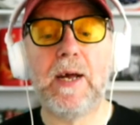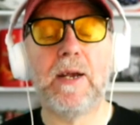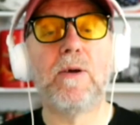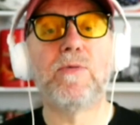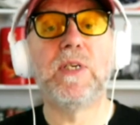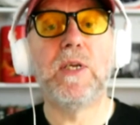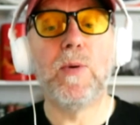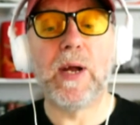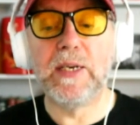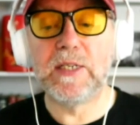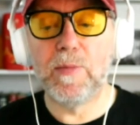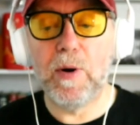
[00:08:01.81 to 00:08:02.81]
and I'll see you
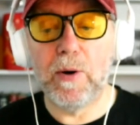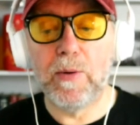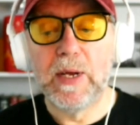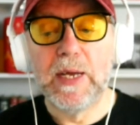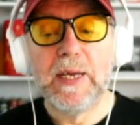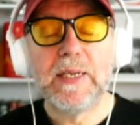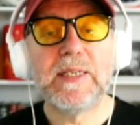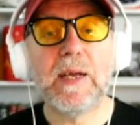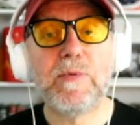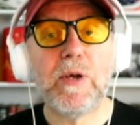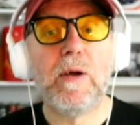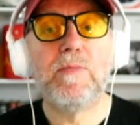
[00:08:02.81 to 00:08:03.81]
again tomorrow, same
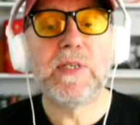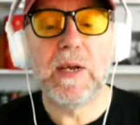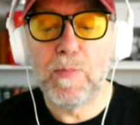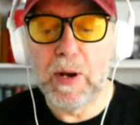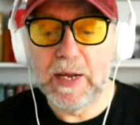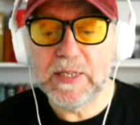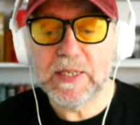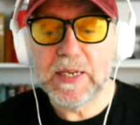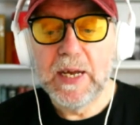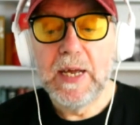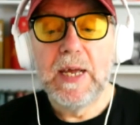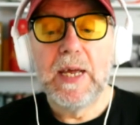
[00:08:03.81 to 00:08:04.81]
time, same place
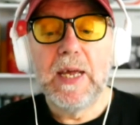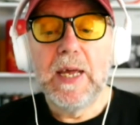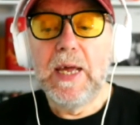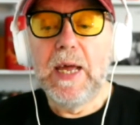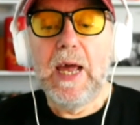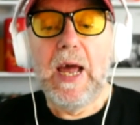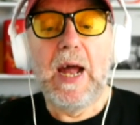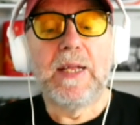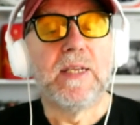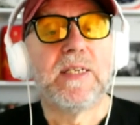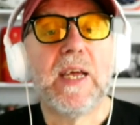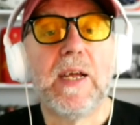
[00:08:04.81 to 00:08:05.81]
and
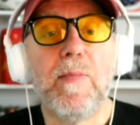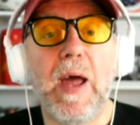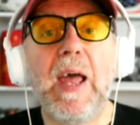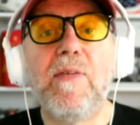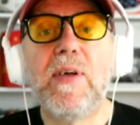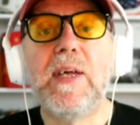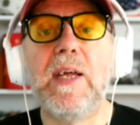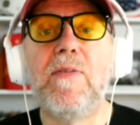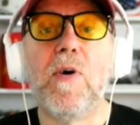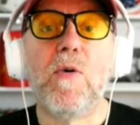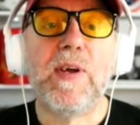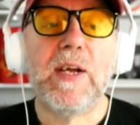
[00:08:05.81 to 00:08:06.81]
the same ever
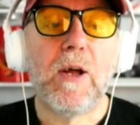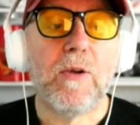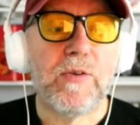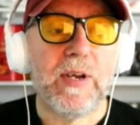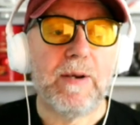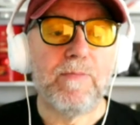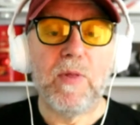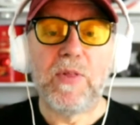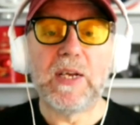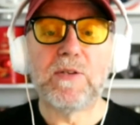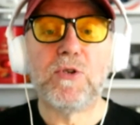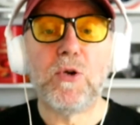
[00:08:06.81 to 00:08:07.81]
evolving content.
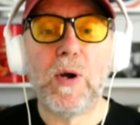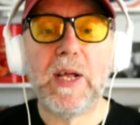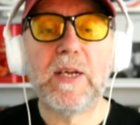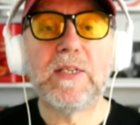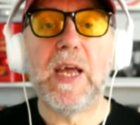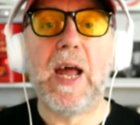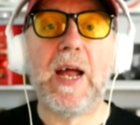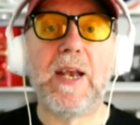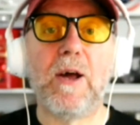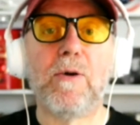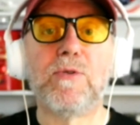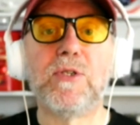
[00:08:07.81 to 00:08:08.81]
Thanks for joining us, and
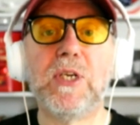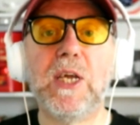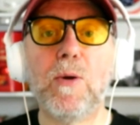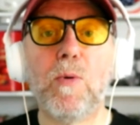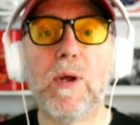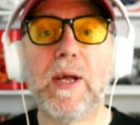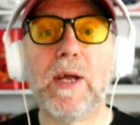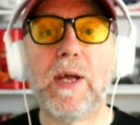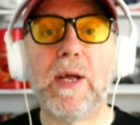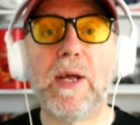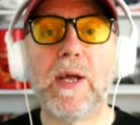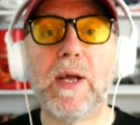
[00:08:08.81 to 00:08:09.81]
I'll see you all again